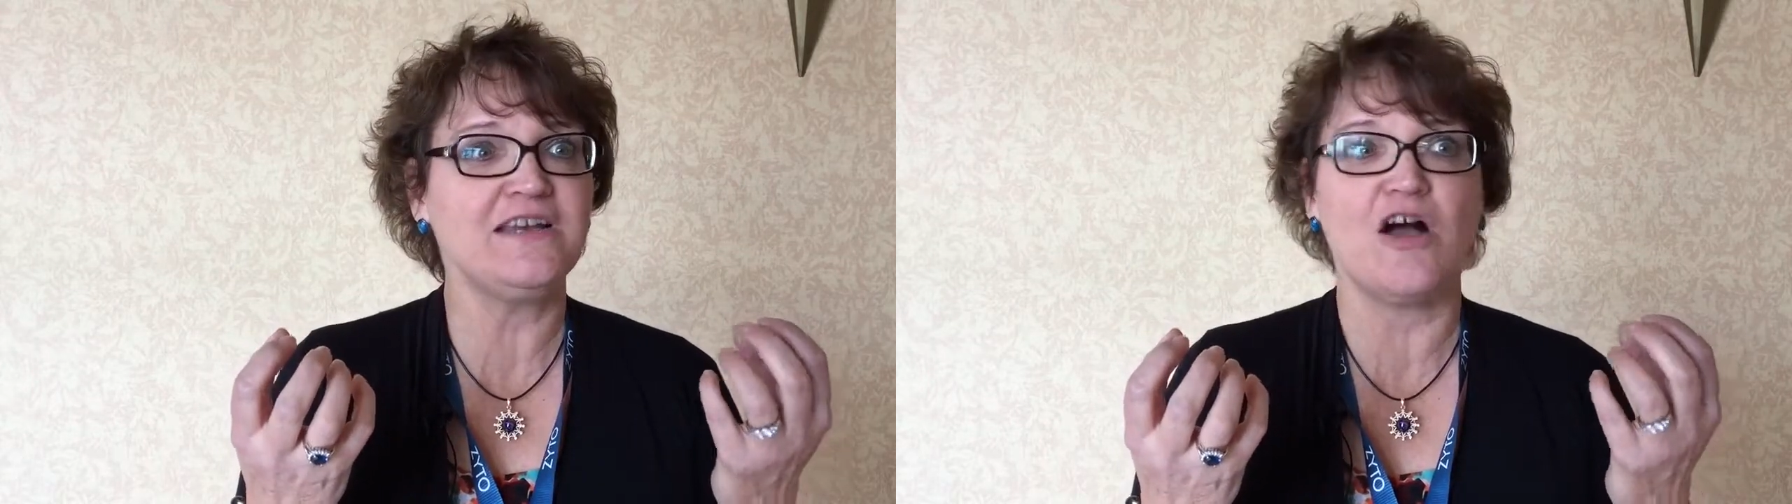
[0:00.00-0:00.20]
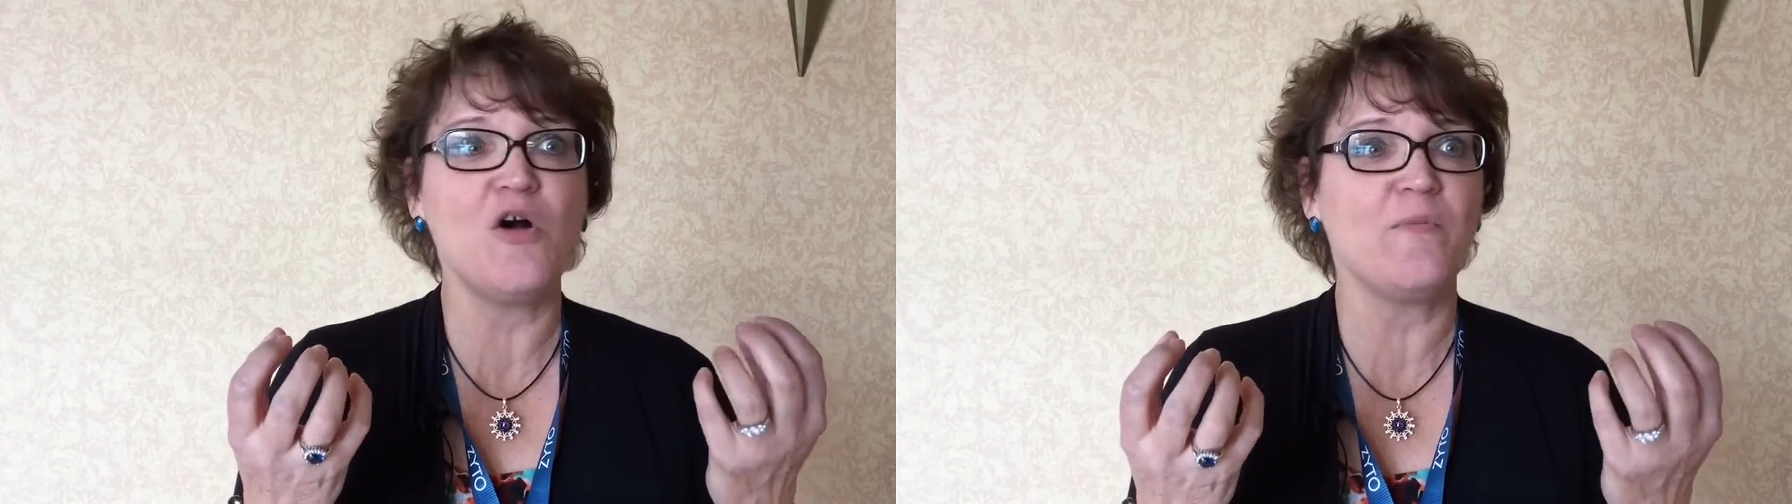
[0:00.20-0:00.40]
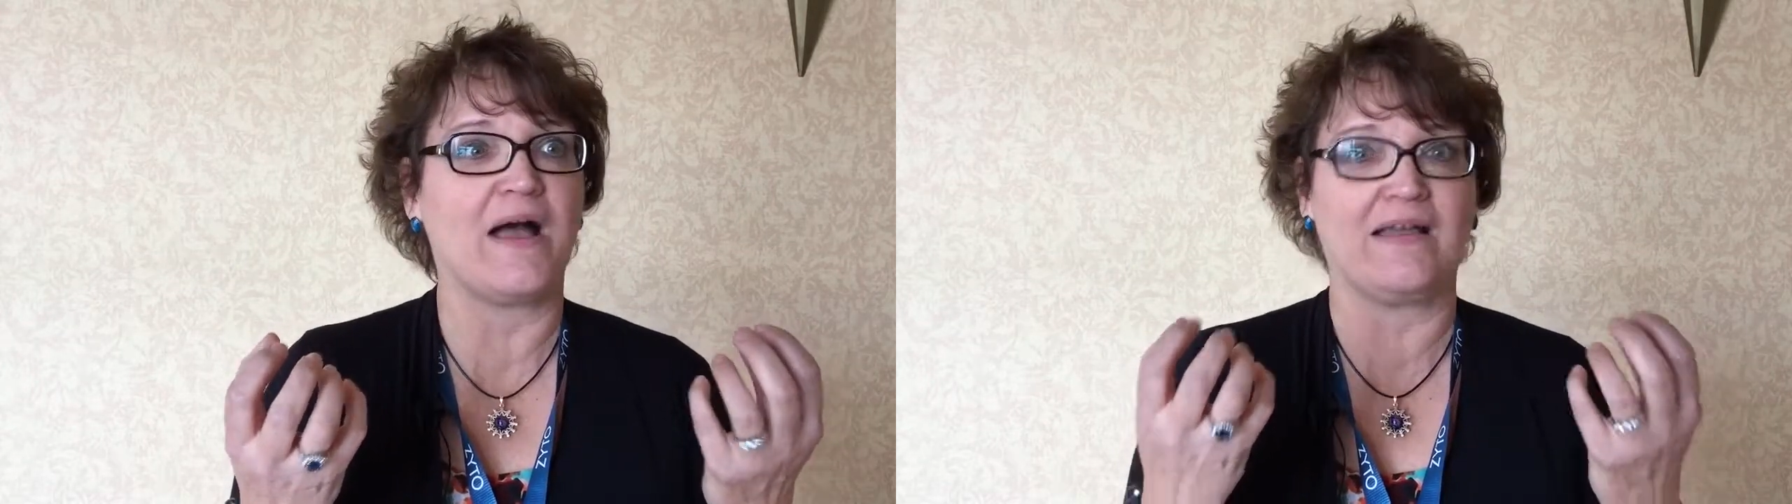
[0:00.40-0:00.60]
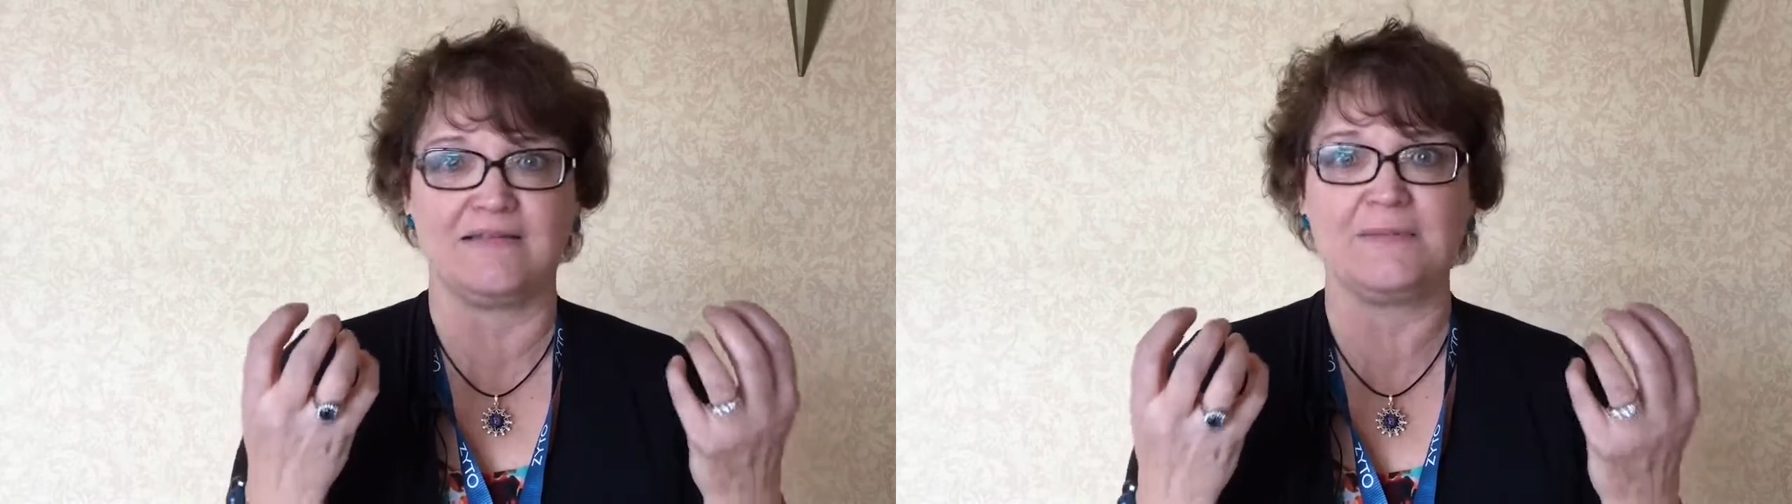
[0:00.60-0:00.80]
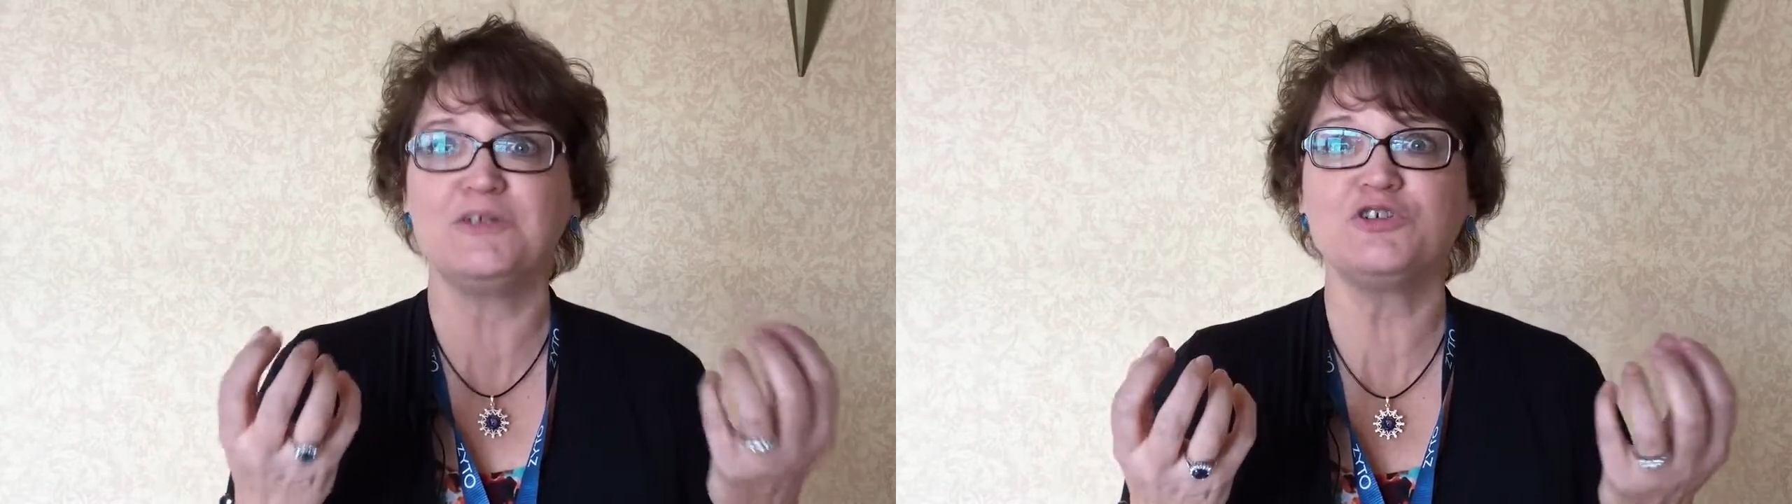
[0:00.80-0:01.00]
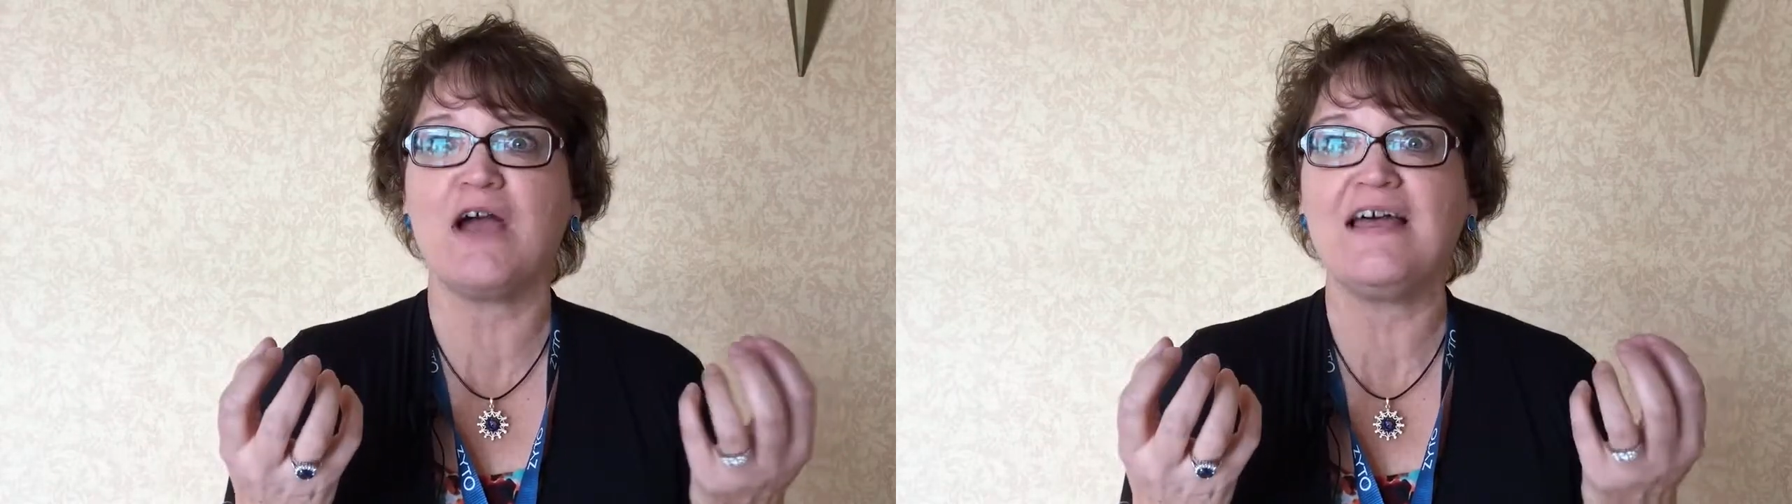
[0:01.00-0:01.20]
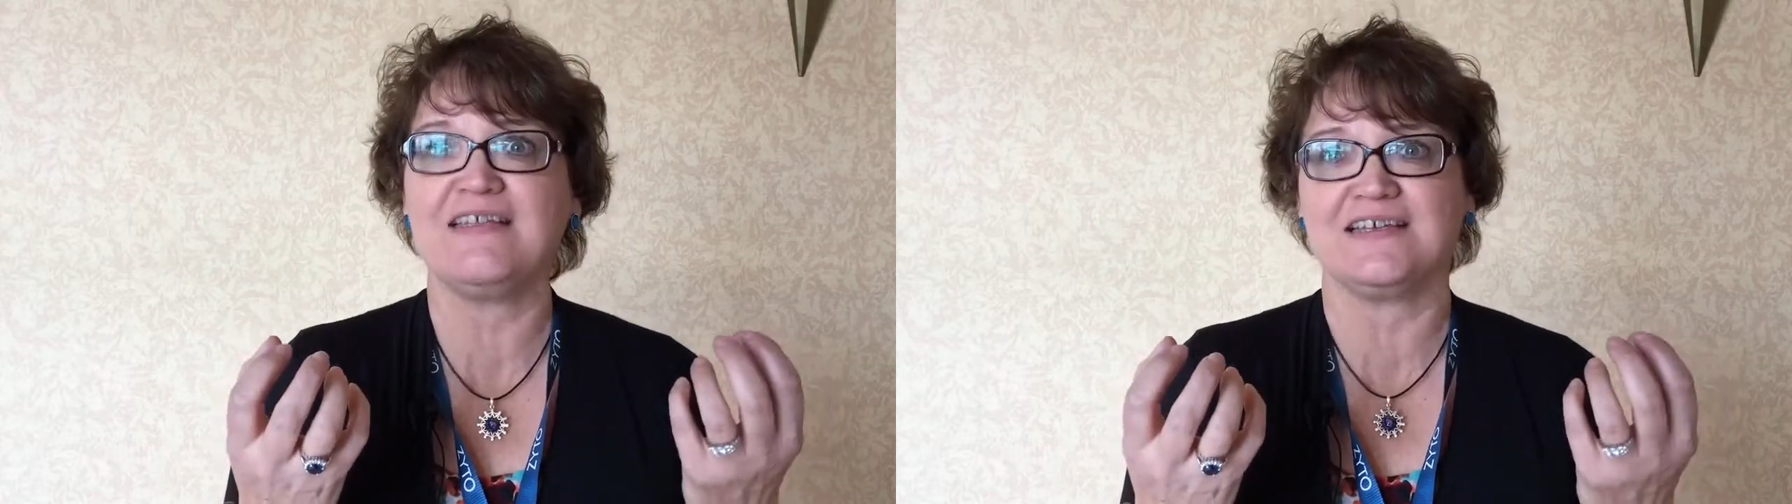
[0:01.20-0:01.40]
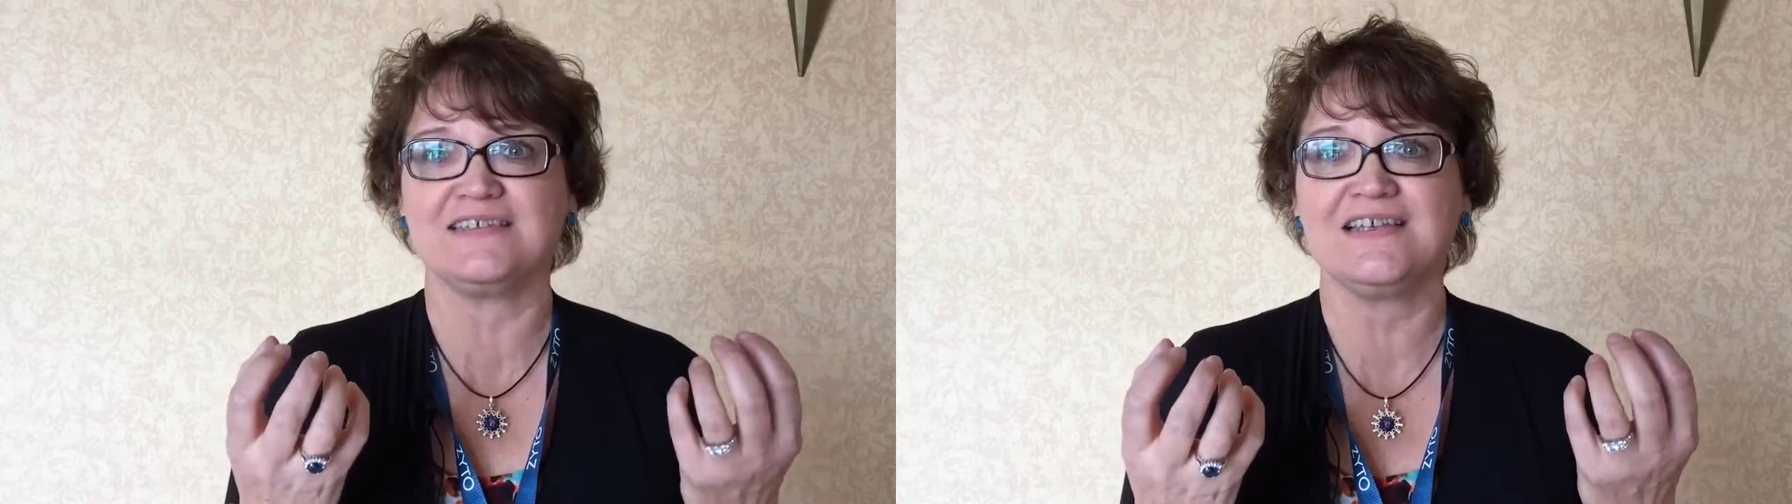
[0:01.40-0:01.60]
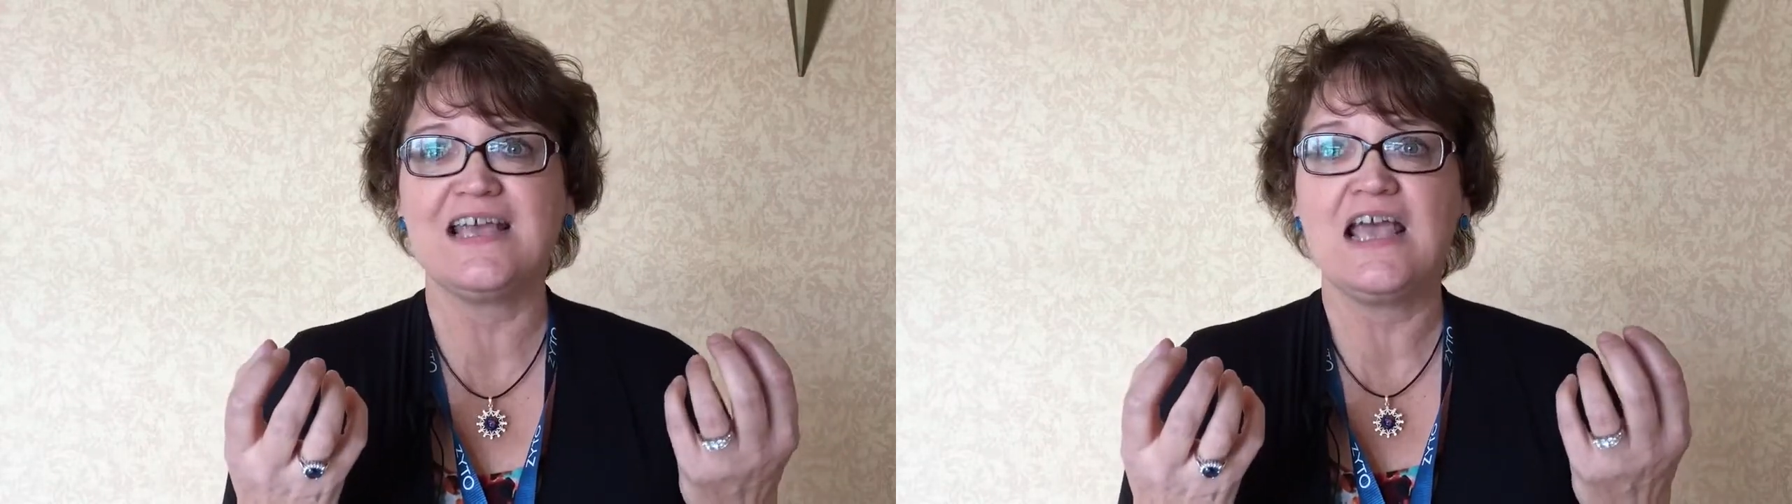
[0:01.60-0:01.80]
home. Let me try this.